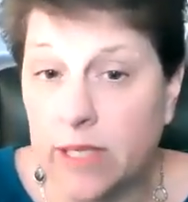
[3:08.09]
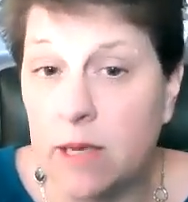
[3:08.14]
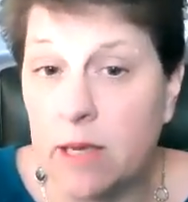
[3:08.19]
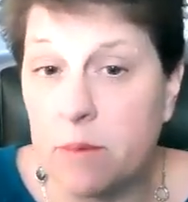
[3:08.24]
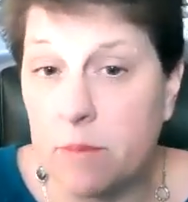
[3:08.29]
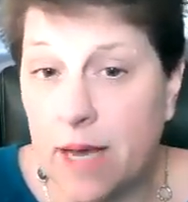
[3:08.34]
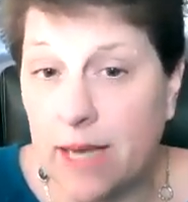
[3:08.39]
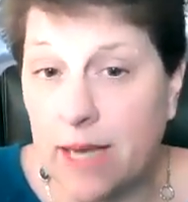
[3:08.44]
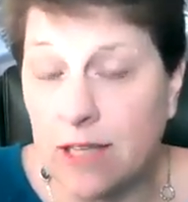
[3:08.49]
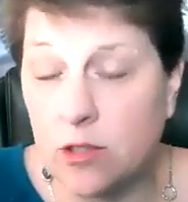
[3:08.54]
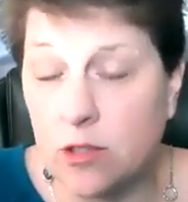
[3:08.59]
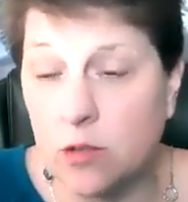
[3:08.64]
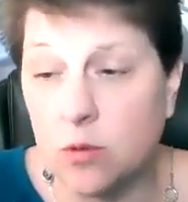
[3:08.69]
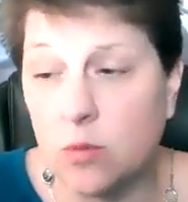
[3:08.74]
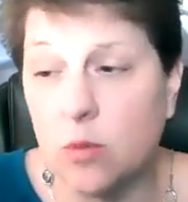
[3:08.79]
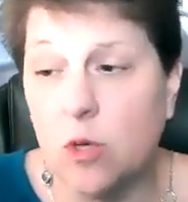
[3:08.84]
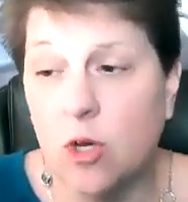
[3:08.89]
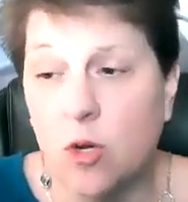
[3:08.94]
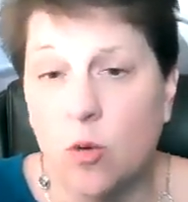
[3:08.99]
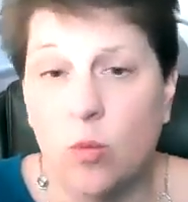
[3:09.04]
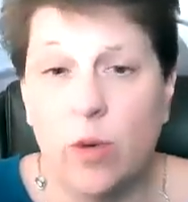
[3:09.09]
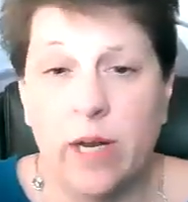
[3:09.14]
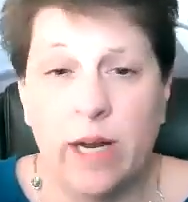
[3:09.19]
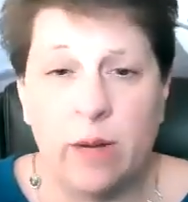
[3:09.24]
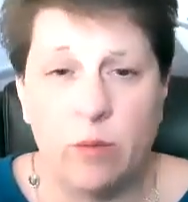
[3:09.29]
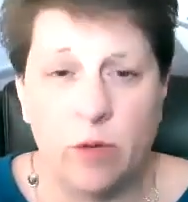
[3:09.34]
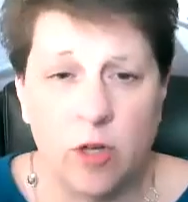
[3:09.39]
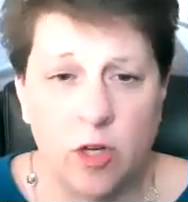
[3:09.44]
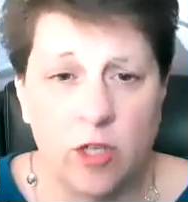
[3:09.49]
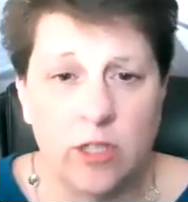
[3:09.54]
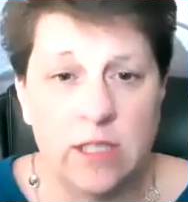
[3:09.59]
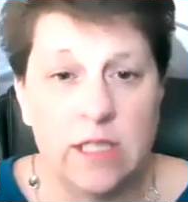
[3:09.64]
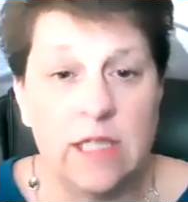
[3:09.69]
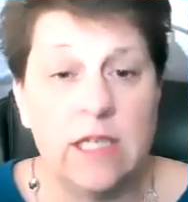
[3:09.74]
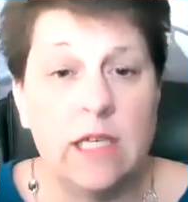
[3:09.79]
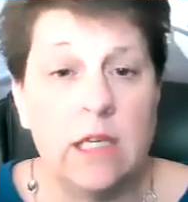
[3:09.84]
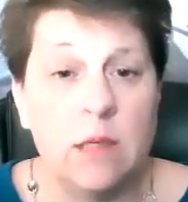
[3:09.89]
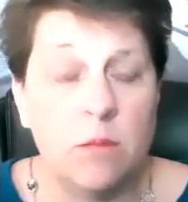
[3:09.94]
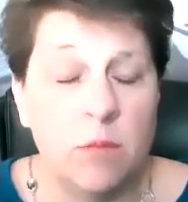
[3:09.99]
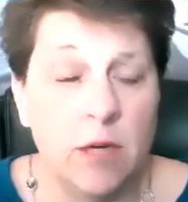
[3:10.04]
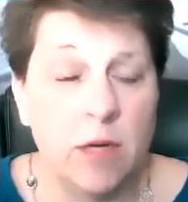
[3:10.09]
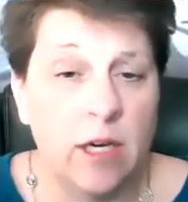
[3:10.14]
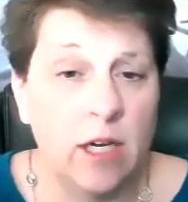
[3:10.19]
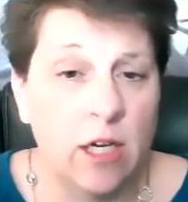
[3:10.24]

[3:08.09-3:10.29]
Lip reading: get back to what I would deem